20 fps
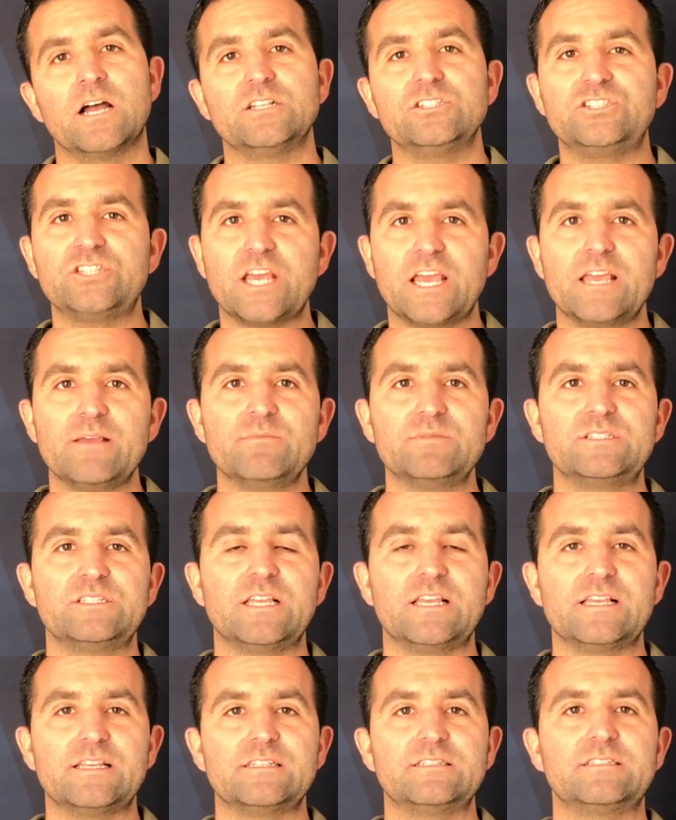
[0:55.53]
James
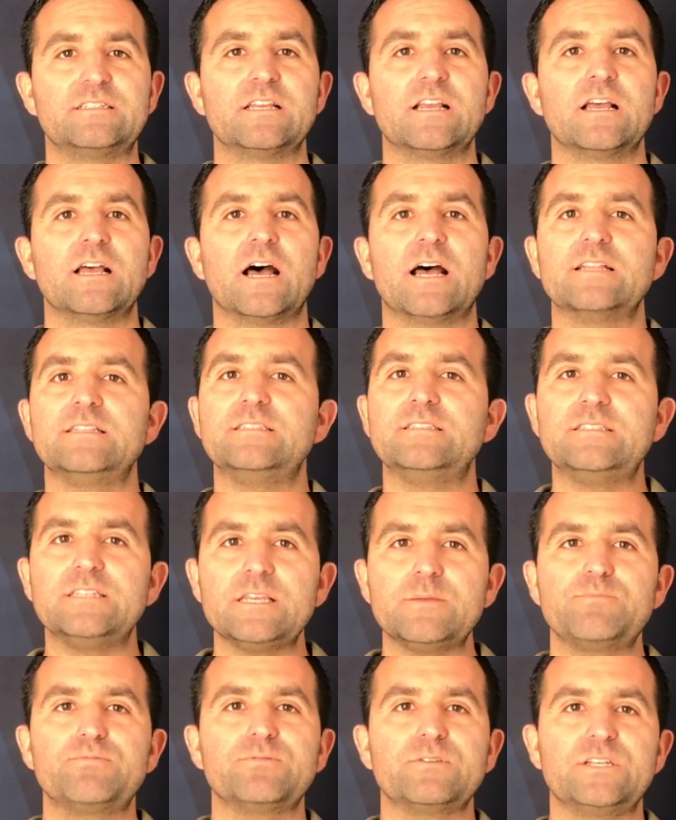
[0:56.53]
is a
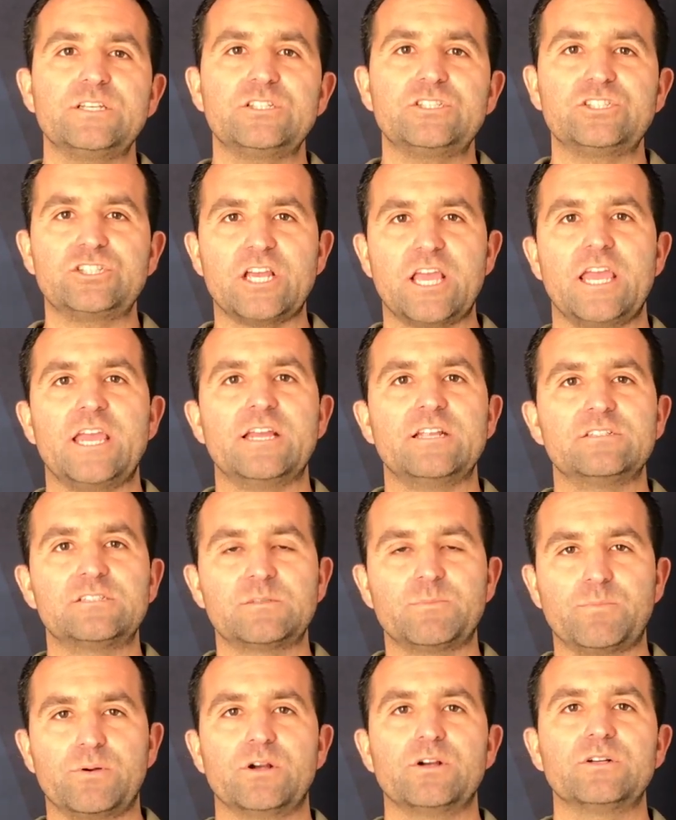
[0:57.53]
deeply
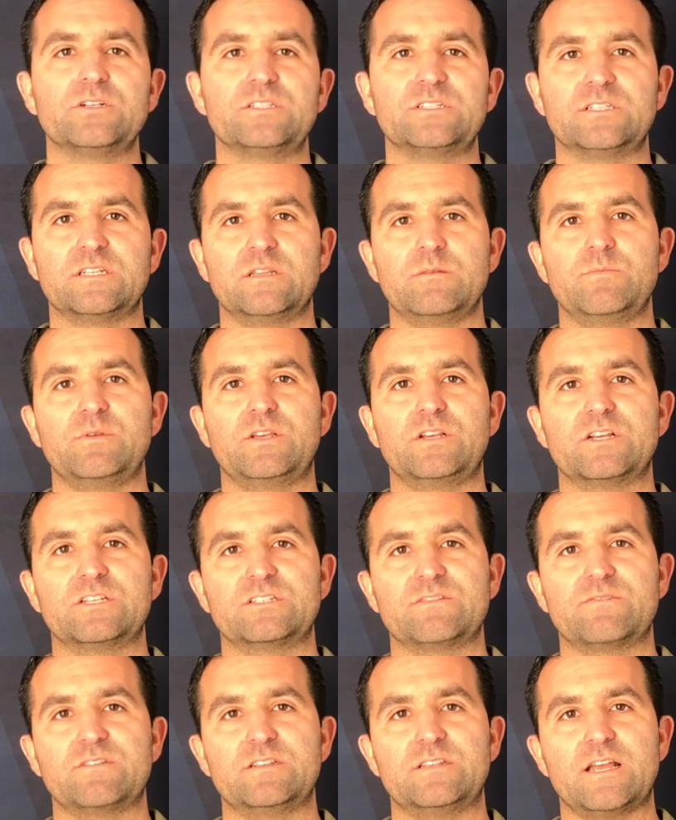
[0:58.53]
changed person
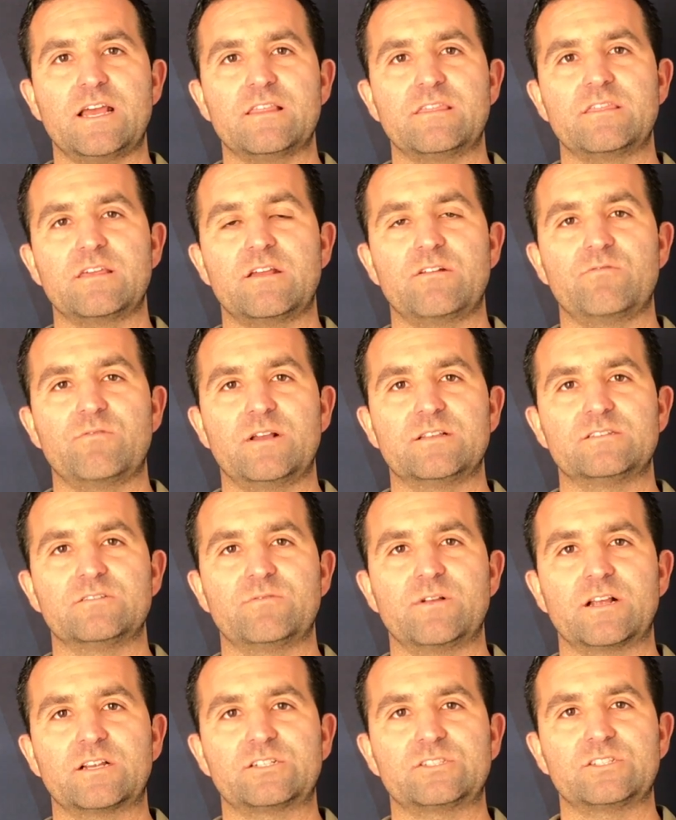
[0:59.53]
because of the death and
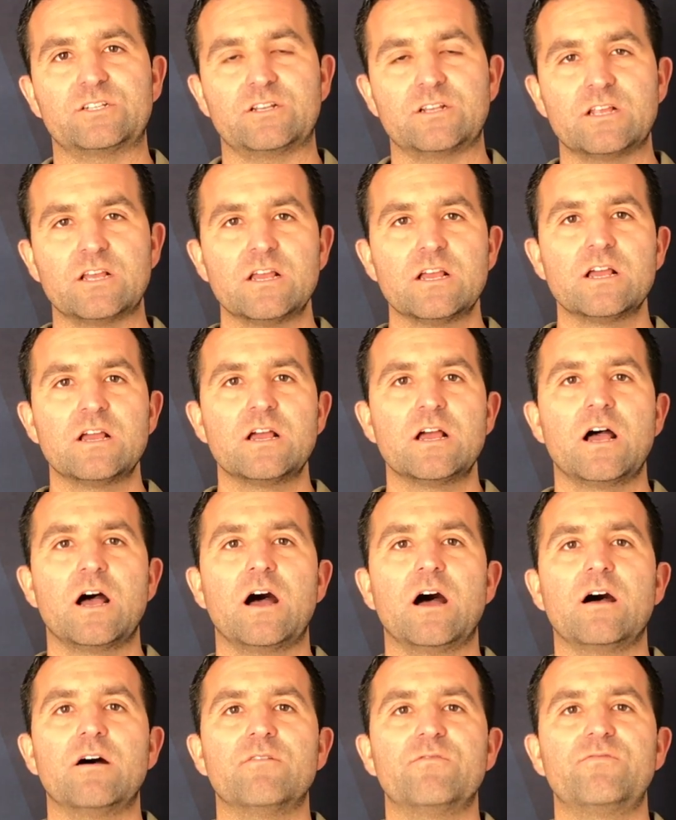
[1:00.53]
resurrection
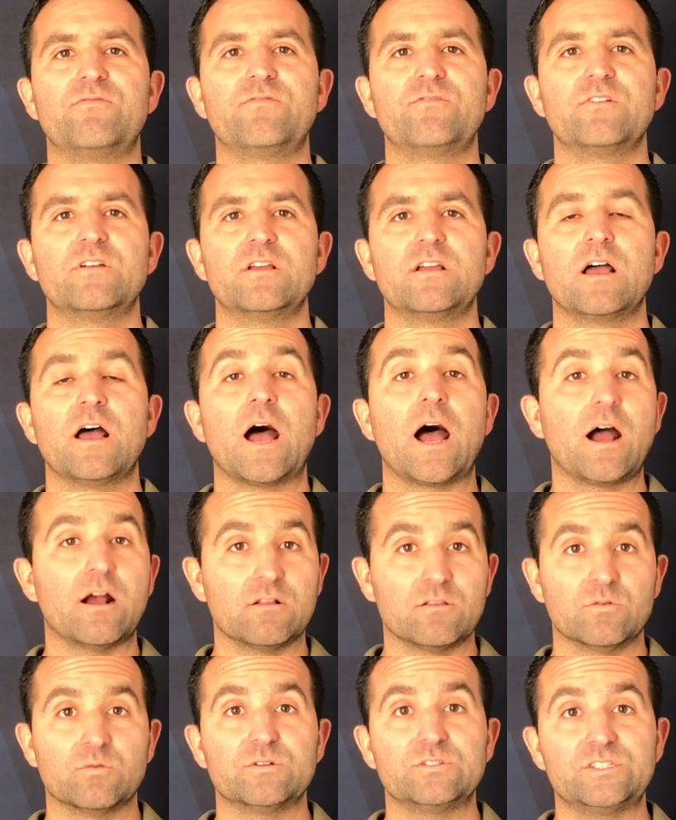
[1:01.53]
of
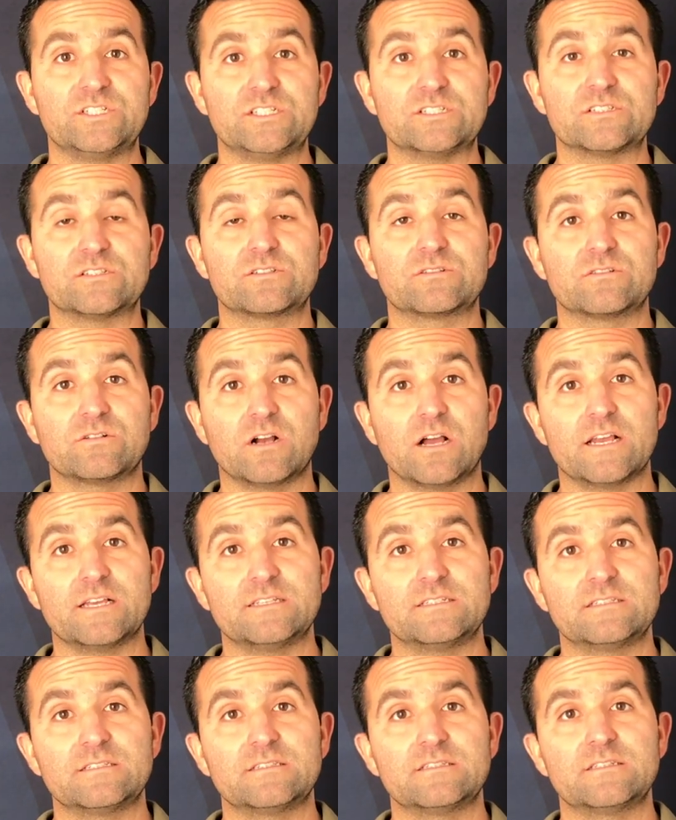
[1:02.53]
our Lord Jesus
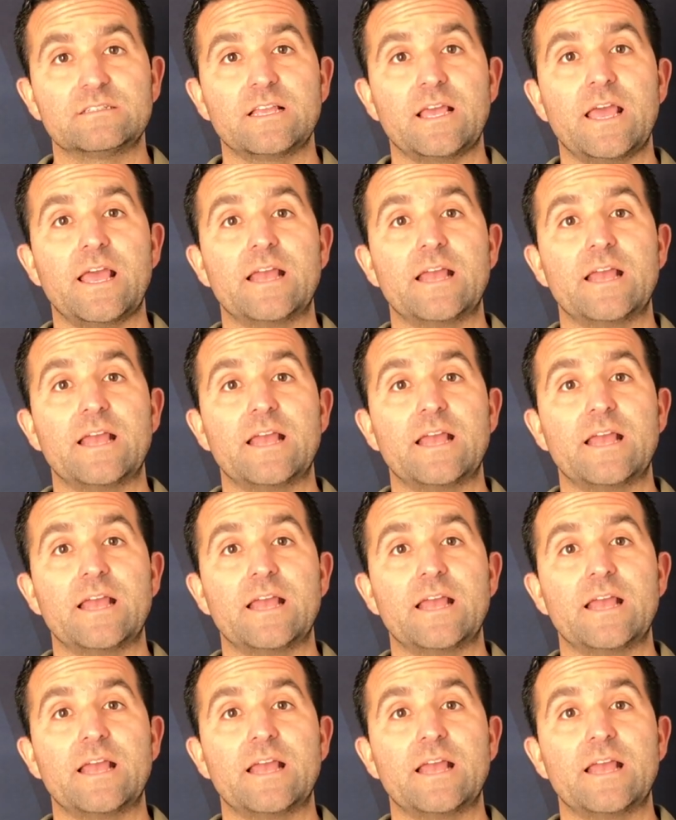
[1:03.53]
Christ.